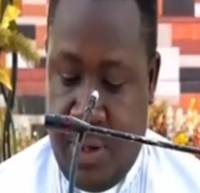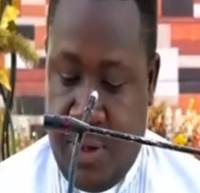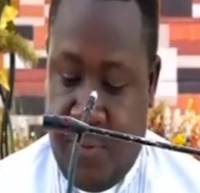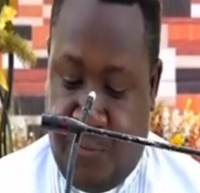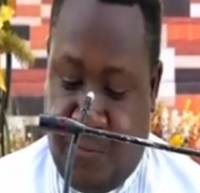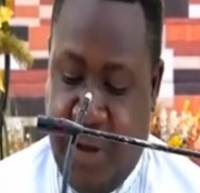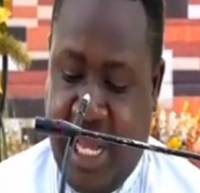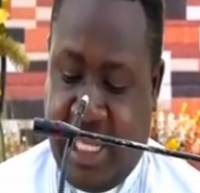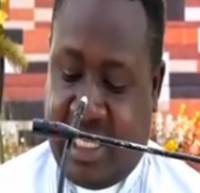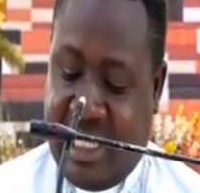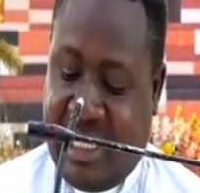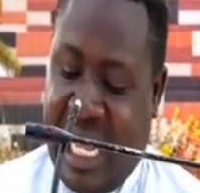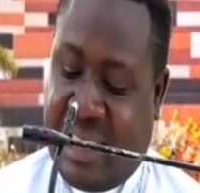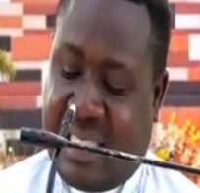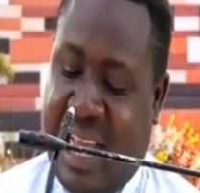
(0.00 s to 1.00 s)
feet
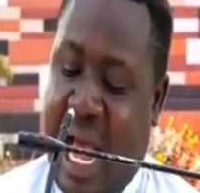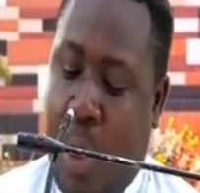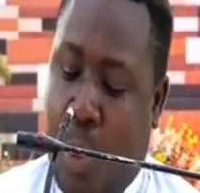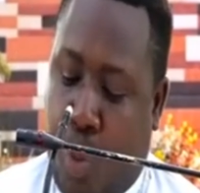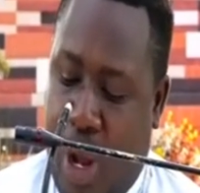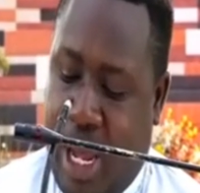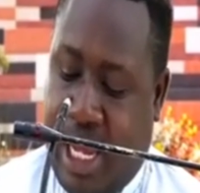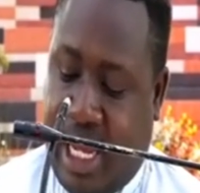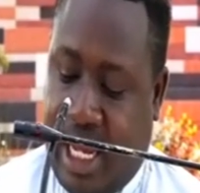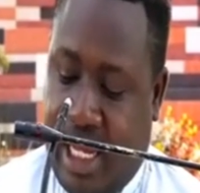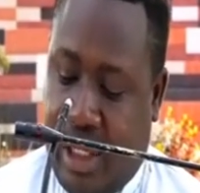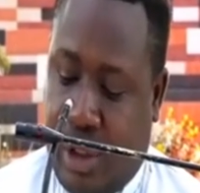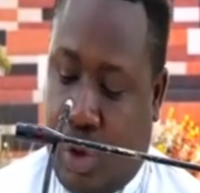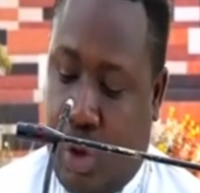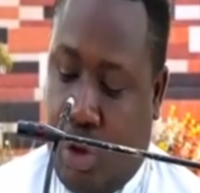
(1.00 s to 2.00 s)
that are quick
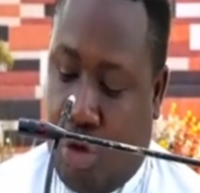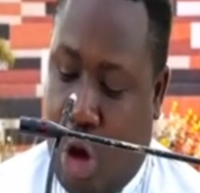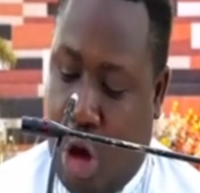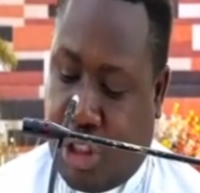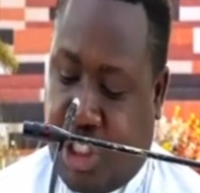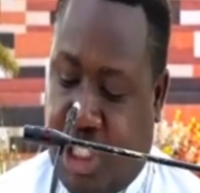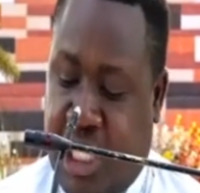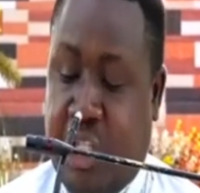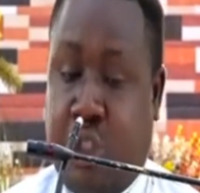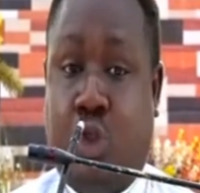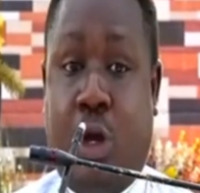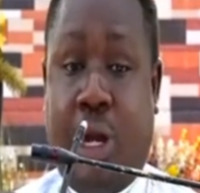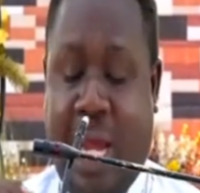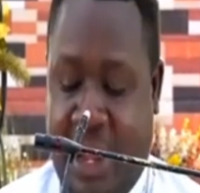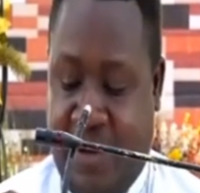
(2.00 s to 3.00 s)
to rush
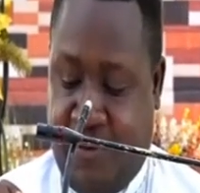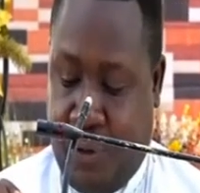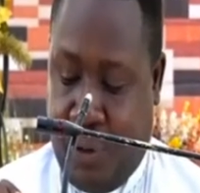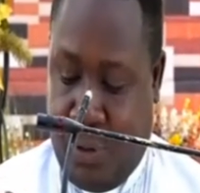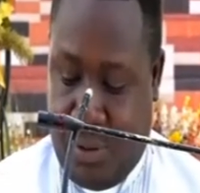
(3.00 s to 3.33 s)
into evil,